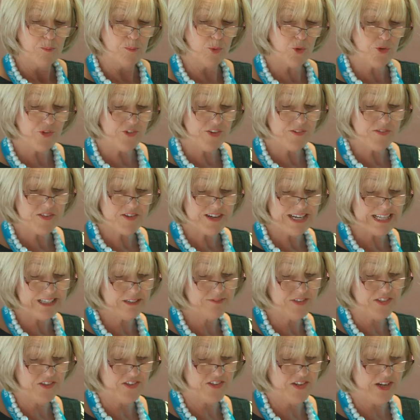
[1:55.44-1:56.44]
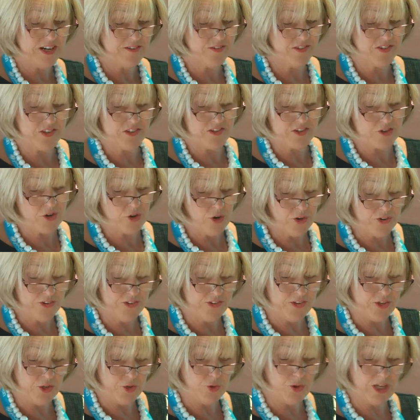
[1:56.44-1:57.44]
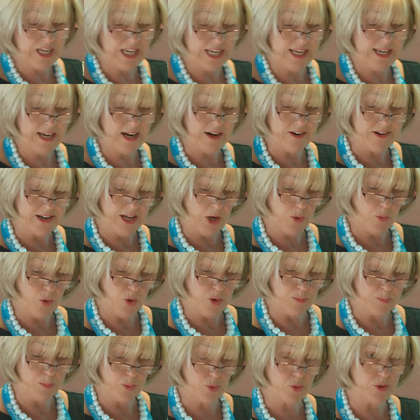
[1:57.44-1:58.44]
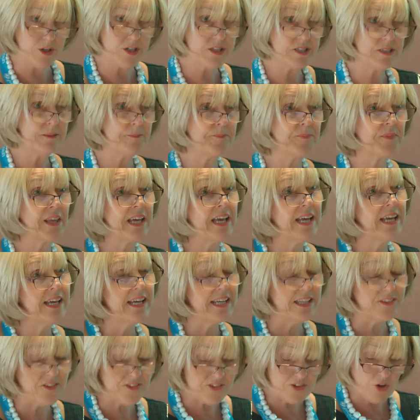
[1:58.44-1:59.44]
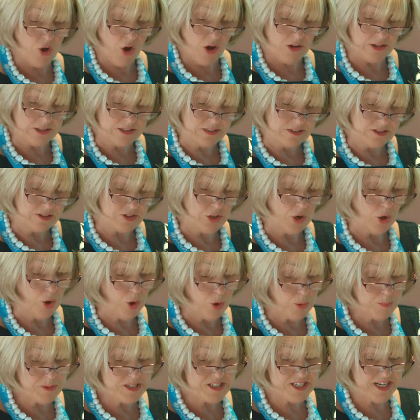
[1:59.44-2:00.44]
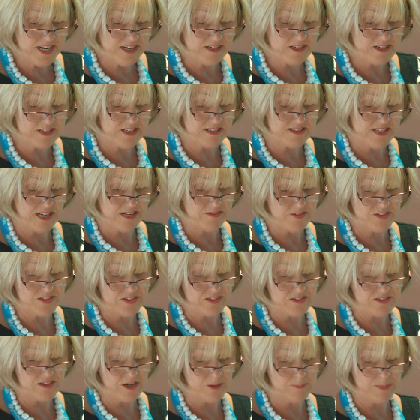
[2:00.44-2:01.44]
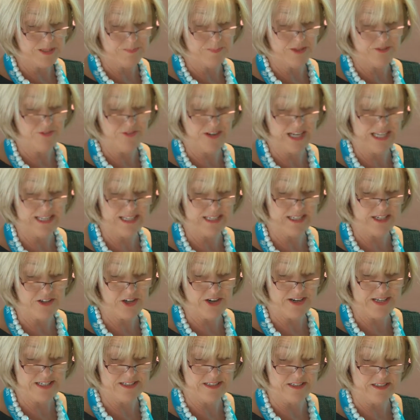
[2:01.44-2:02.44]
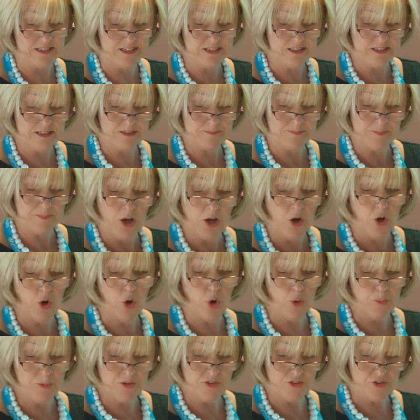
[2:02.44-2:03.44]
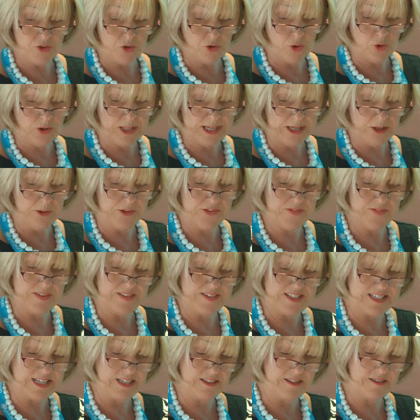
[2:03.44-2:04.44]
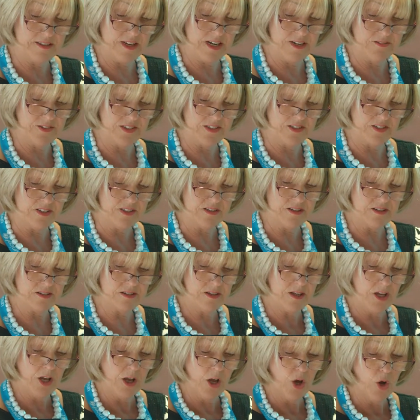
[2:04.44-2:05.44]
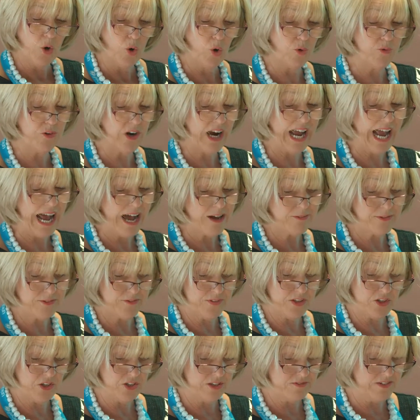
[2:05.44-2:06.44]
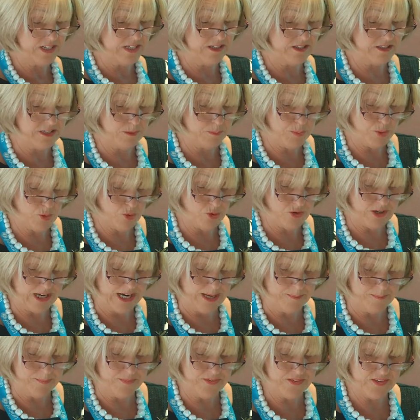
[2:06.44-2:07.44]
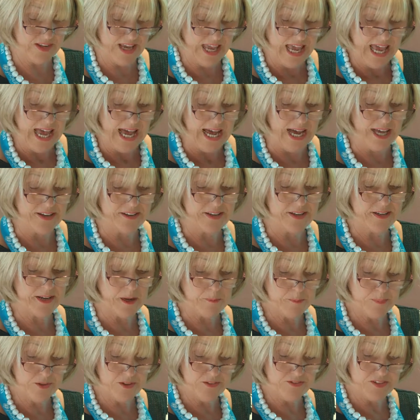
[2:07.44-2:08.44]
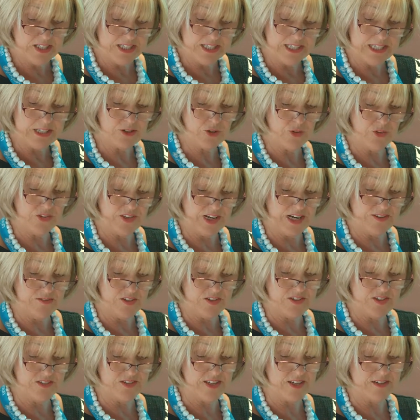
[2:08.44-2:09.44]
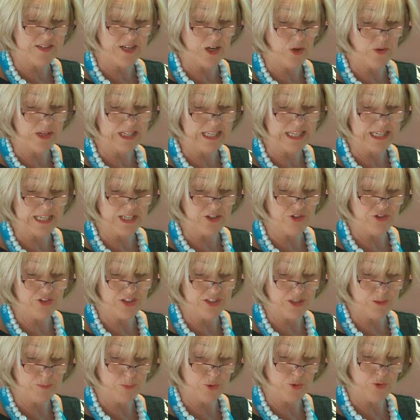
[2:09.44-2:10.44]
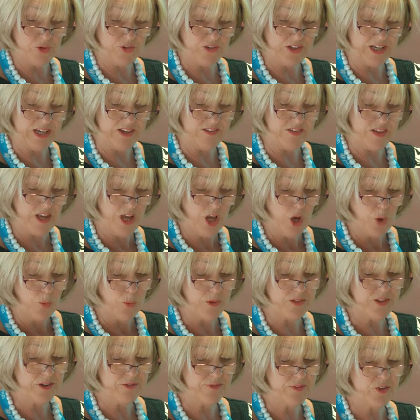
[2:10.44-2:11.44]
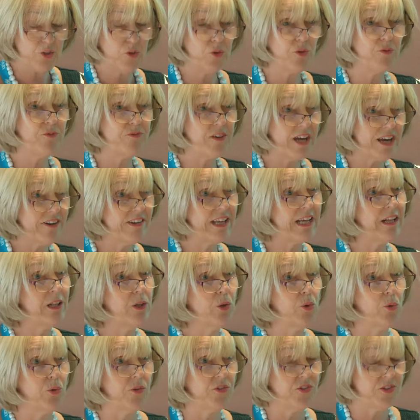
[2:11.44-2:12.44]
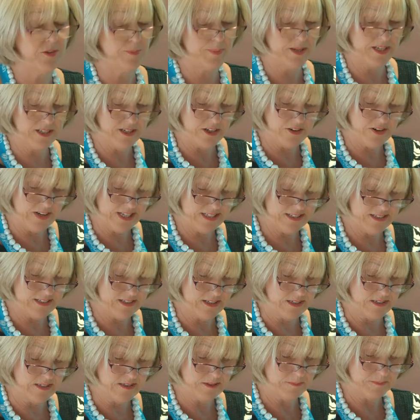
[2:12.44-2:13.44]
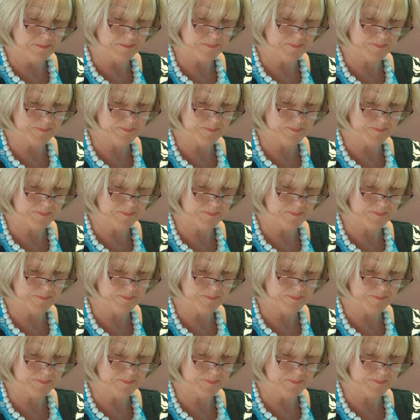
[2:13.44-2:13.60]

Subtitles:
Most of the relevant services across the UK are now on board. In Scotland, all maternity services are Baby Friendly accredited, almost all health visiting services, over half of the university programmes, and a number of neonatal services are now engaged in the process, with a few very close to being accredited.